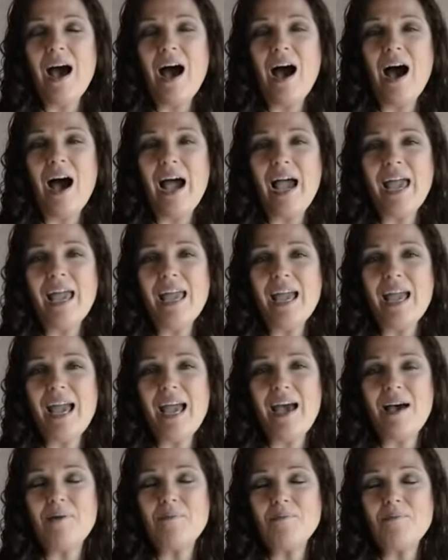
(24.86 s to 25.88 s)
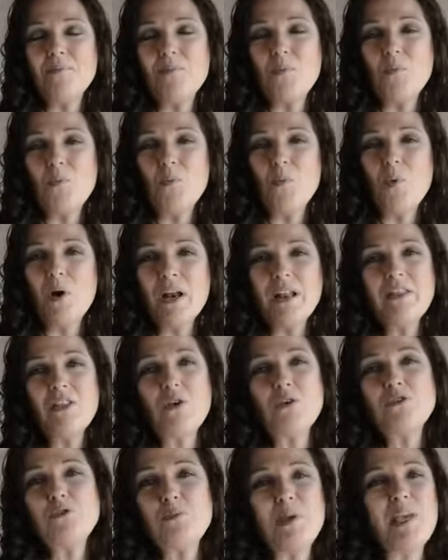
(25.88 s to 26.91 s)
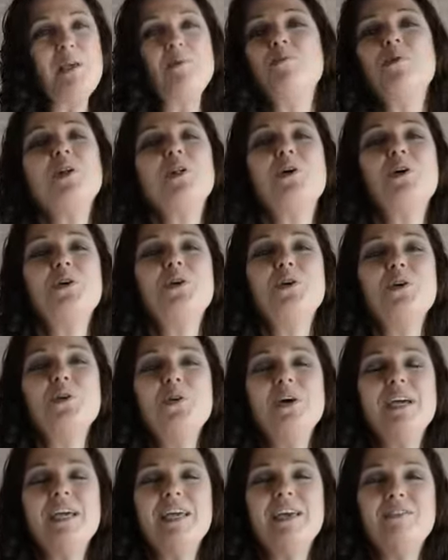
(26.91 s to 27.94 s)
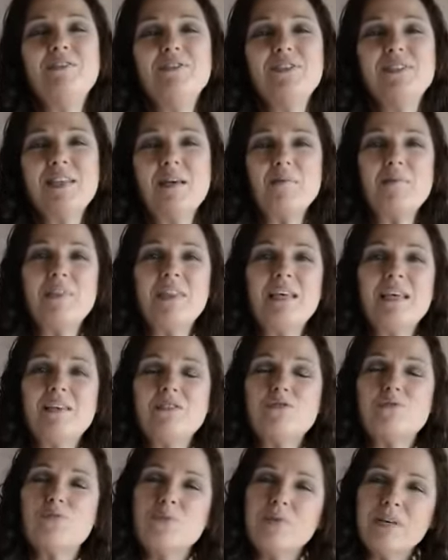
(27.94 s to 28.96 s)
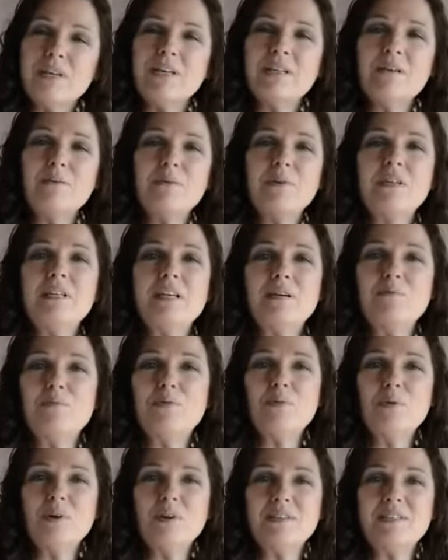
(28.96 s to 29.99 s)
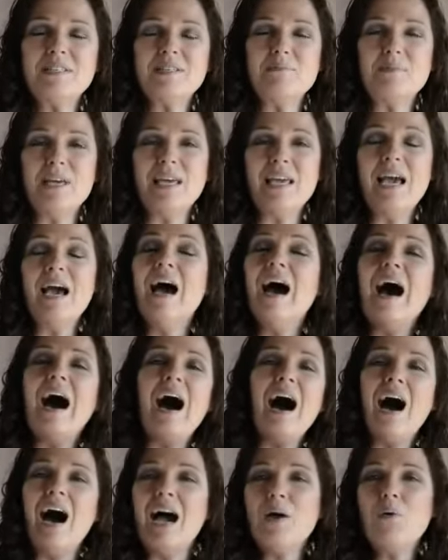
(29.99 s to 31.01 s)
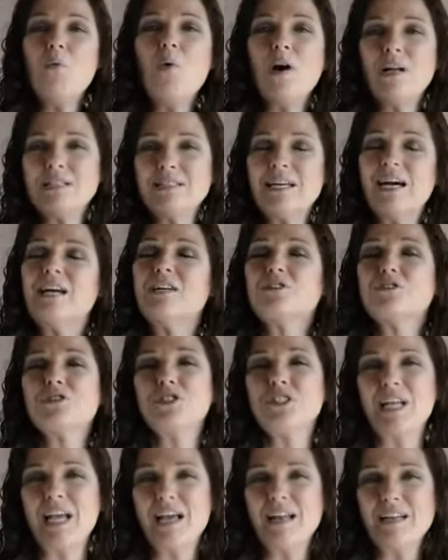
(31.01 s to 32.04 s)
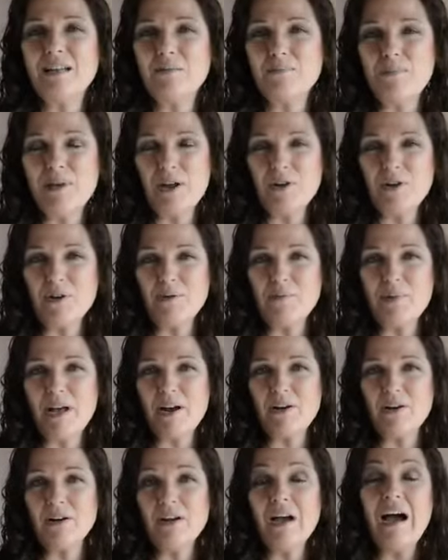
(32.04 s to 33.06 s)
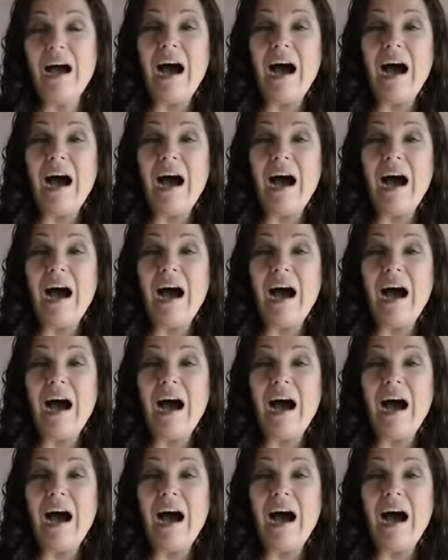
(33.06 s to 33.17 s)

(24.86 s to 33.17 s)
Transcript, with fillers: I am one of those people who, if something is really, really important to me, I want to understand it better and better.